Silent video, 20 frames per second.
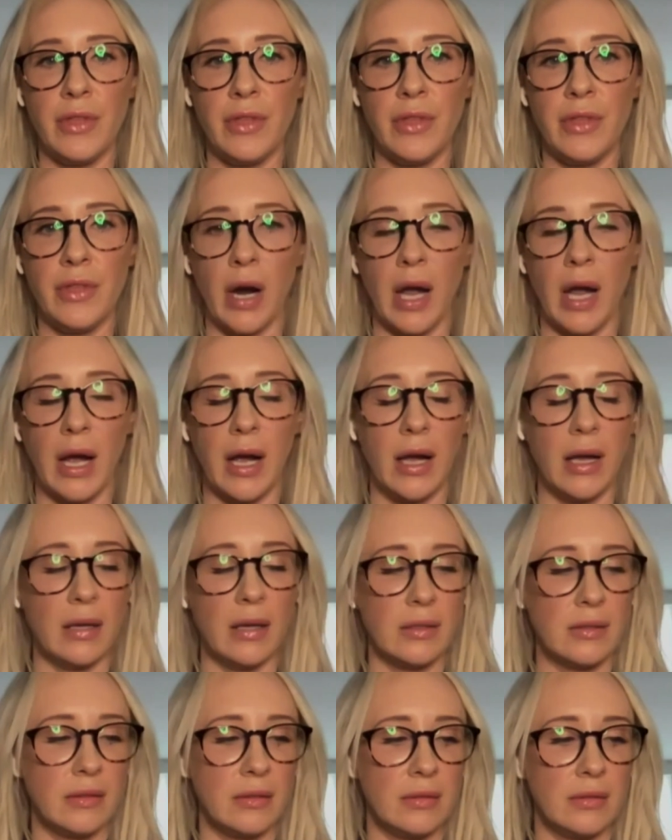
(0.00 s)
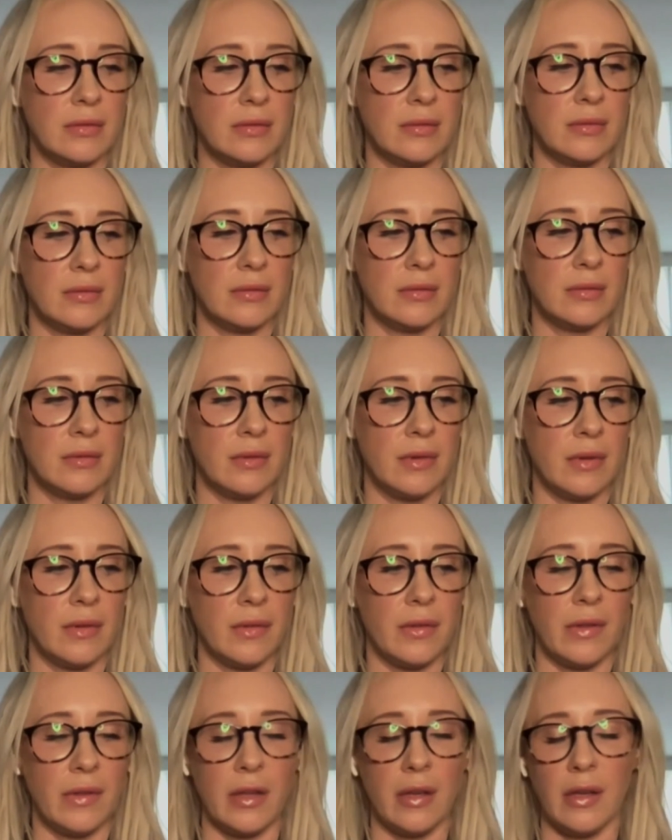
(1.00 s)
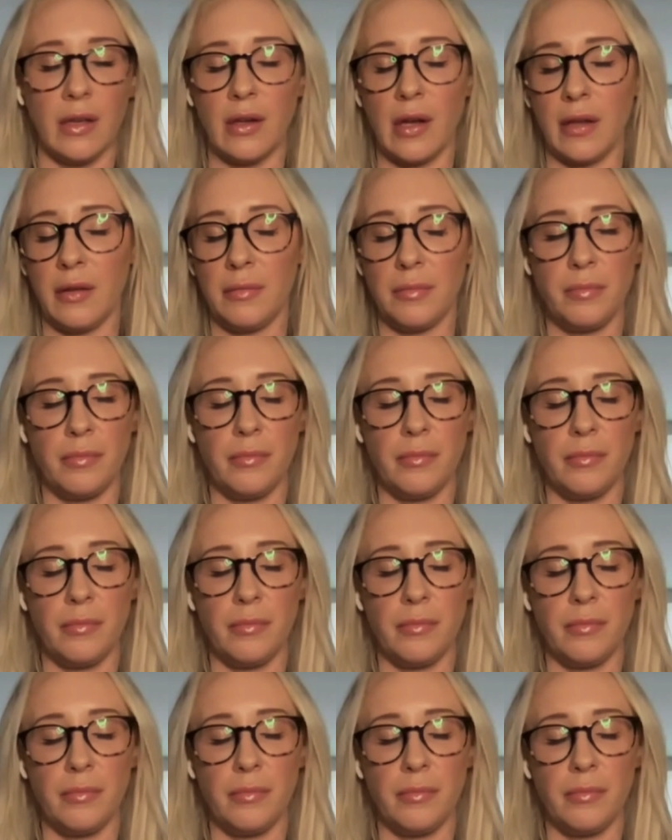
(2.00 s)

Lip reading: more the